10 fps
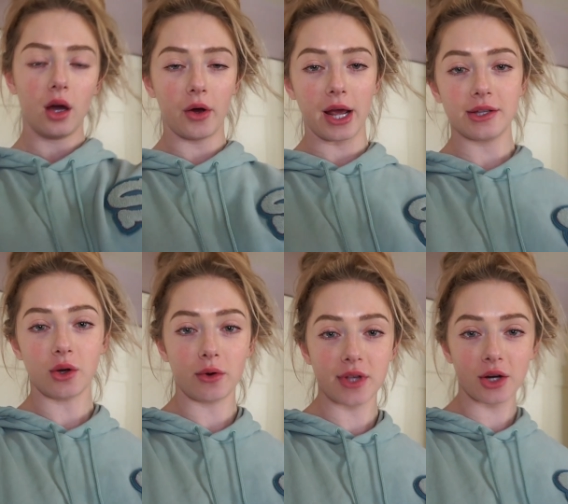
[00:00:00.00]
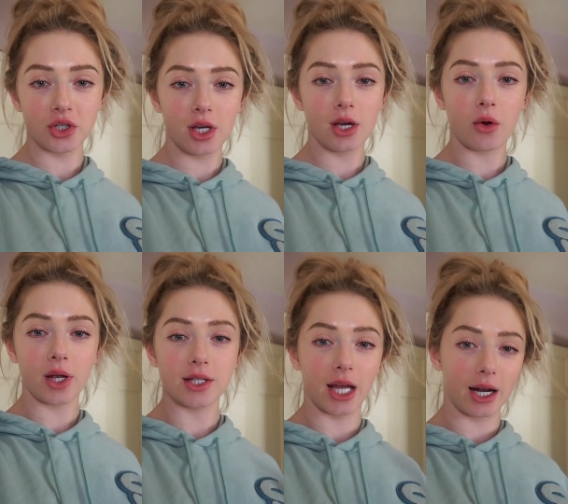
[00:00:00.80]
Okay, so I was actually
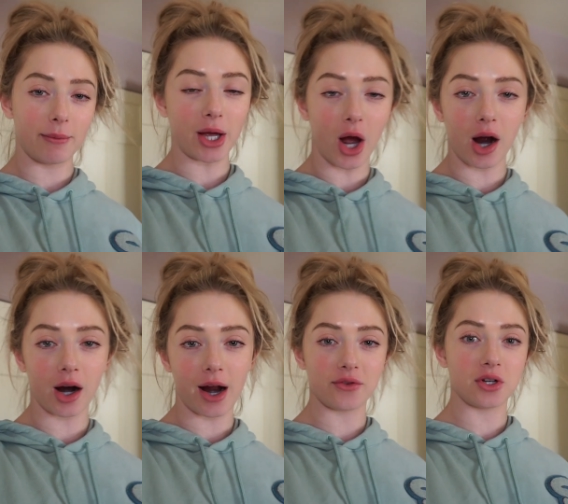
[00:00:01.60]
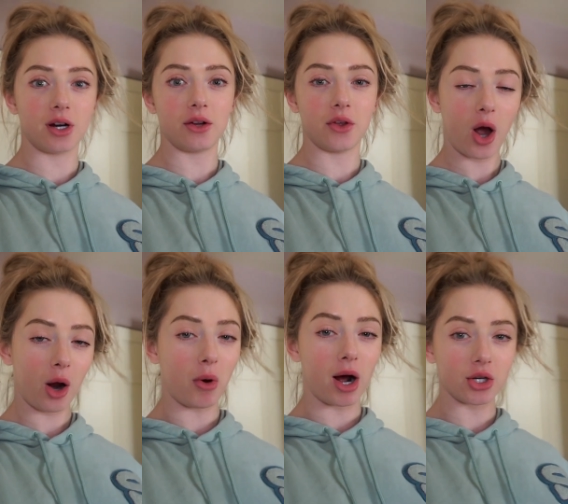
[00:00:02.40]
going to get in my car after the
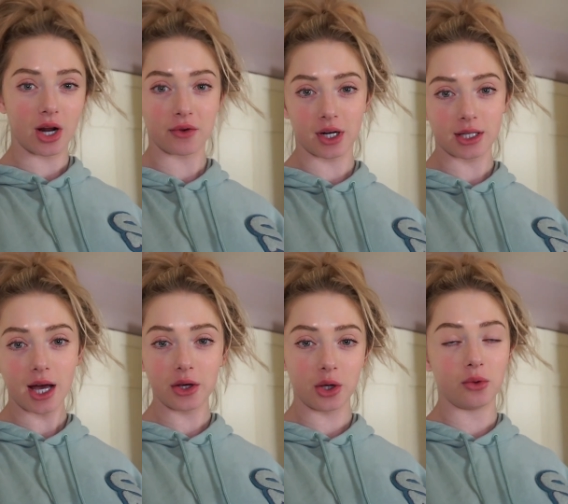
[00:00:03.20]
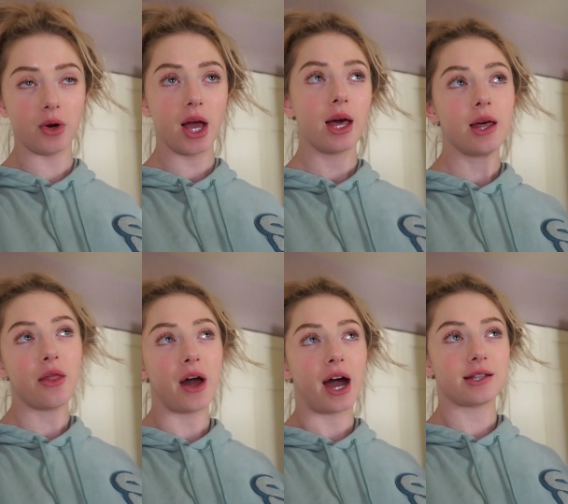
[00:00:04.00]
car wash and I was going to tell you
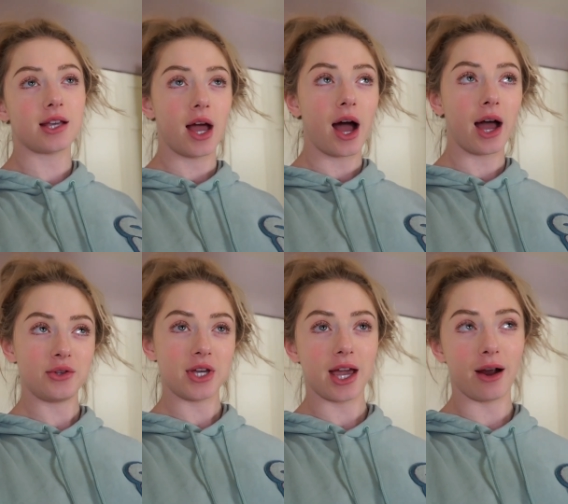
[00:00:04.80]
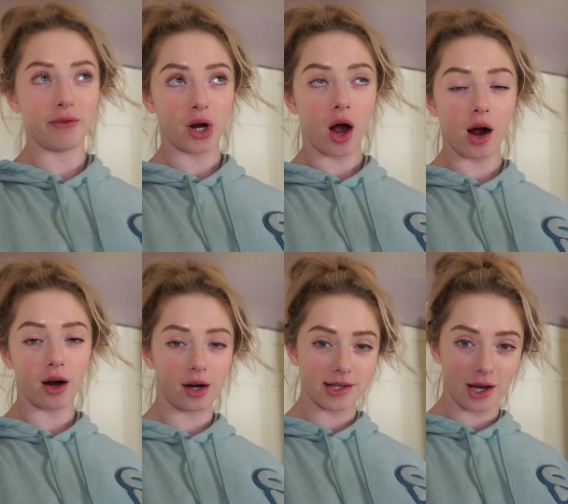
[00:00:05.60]
that how you take care of your
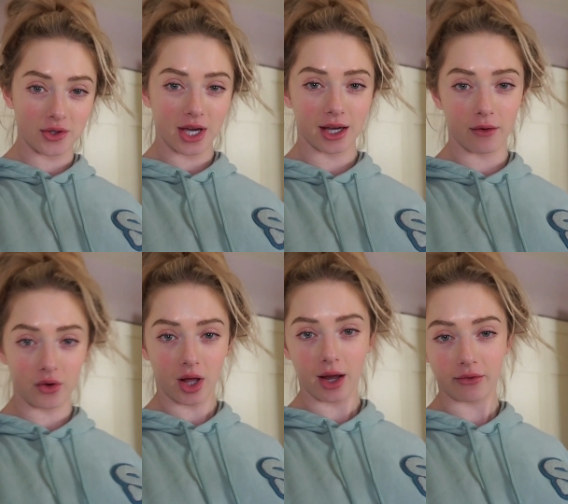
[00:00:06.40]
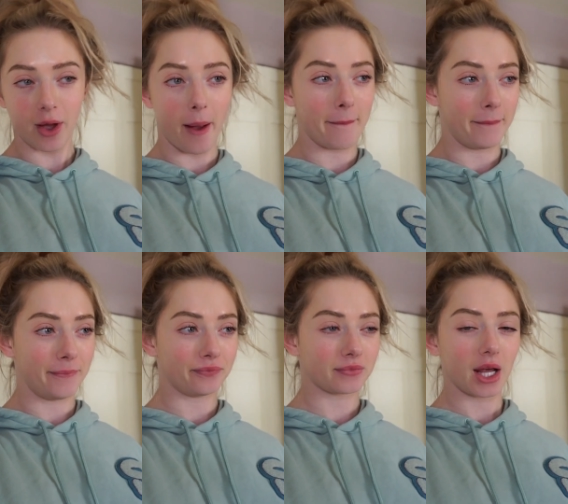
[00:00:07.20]
car is how you take care of your life.
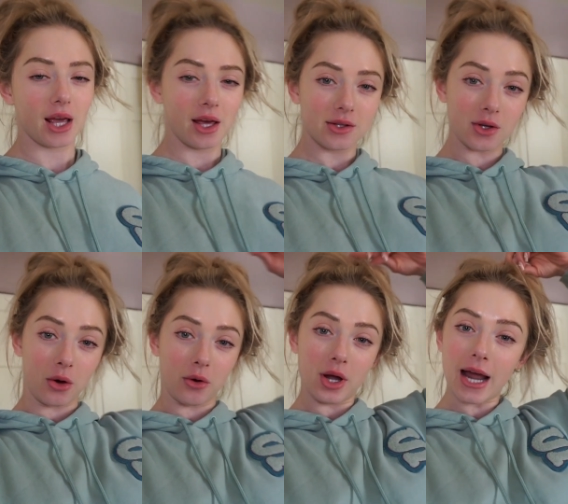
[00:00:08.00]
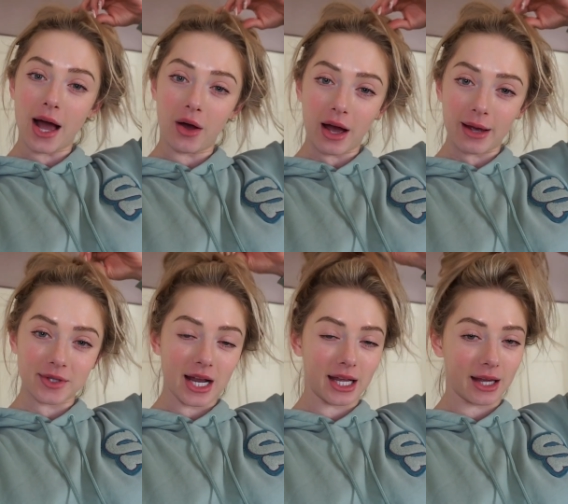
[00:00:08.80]
So now I'm
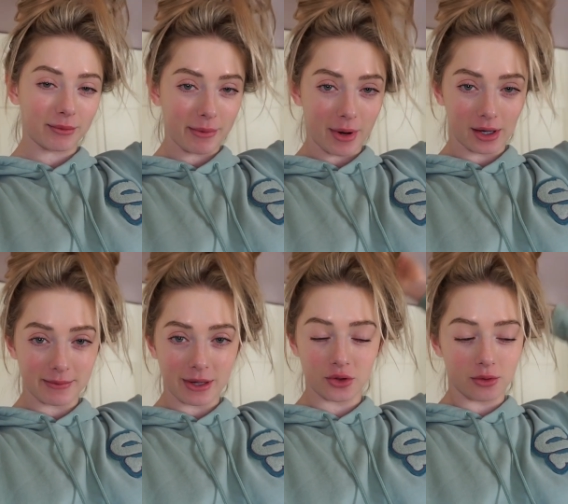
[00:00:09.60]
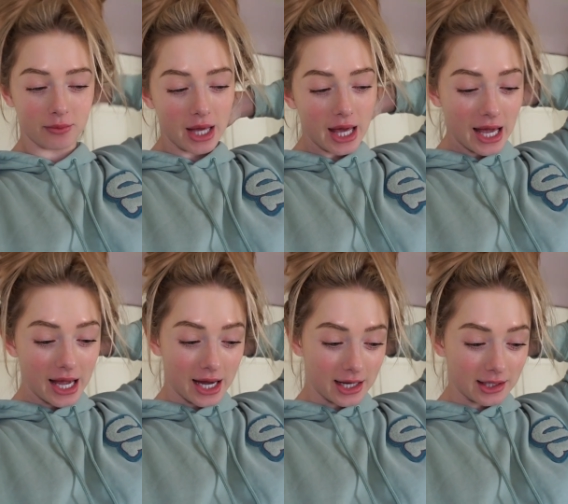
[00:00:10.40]
standing in my parents' bedroom
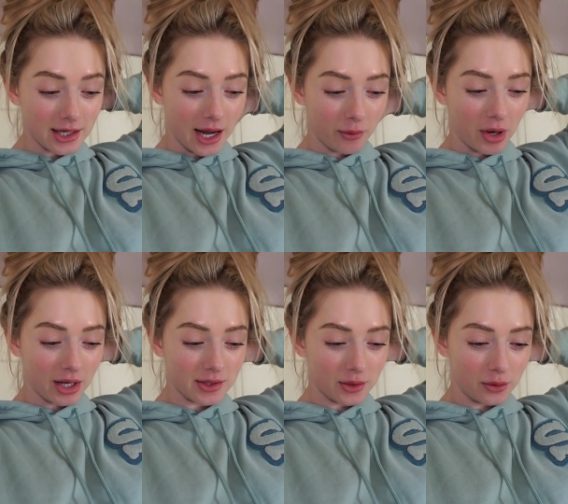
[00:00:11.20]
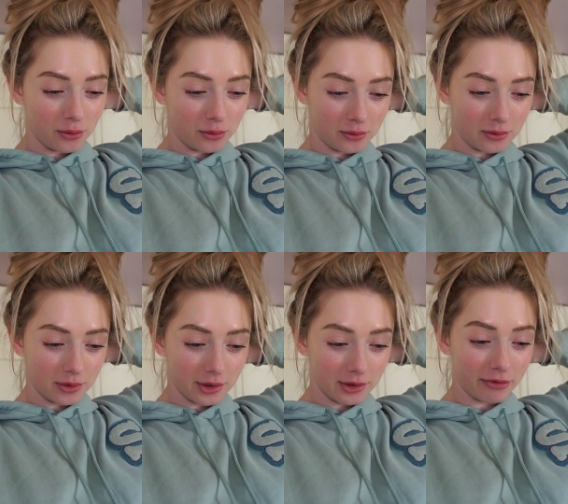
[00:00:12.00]
and I wanted to
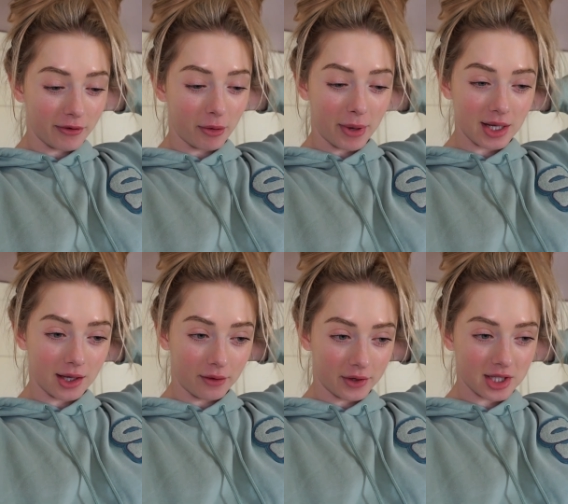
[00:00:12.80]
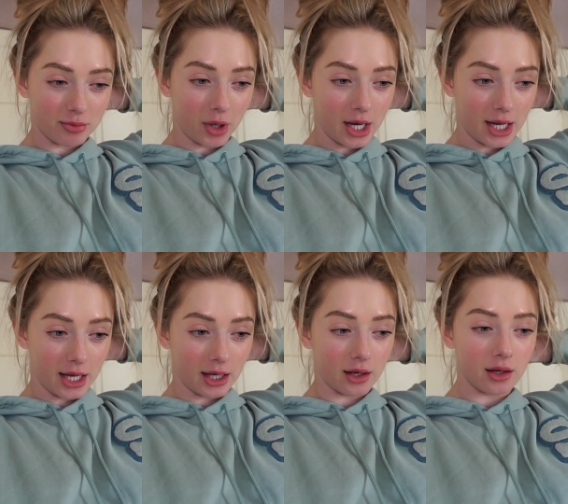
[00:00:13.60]
film myself
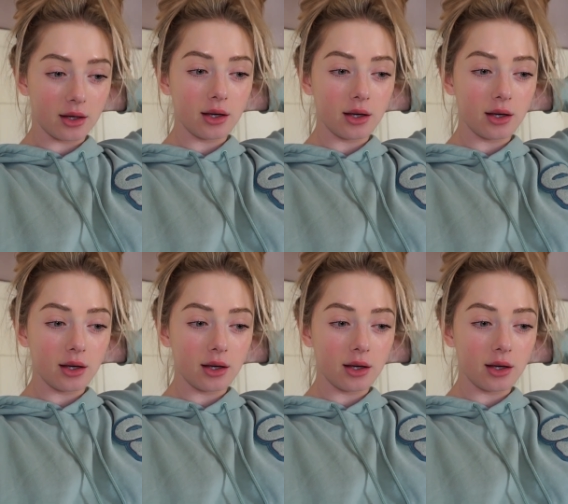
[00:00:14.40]
explaining